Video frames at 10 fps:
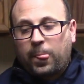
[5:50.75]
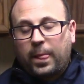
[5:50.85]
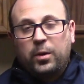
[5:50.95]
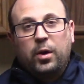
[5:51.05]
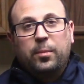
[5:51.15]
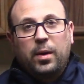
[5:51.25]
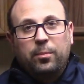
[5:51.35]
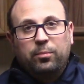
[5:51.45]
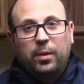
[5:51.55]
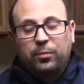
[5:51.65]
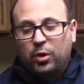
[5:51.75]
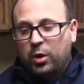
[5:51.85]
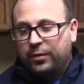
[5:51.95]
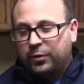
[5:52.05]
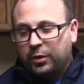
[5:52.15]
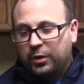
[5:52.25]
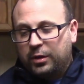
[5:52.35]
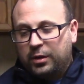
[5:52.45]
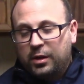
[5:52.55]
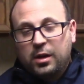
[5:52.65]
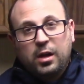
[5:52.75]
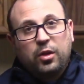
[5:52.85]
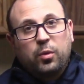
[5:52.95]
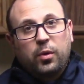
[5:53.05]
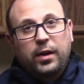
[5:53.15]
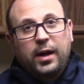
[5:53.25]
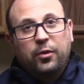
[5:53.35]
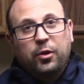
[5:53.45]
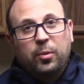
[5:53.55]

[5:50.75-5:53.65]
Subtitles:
I'm sorry for throwing that out there,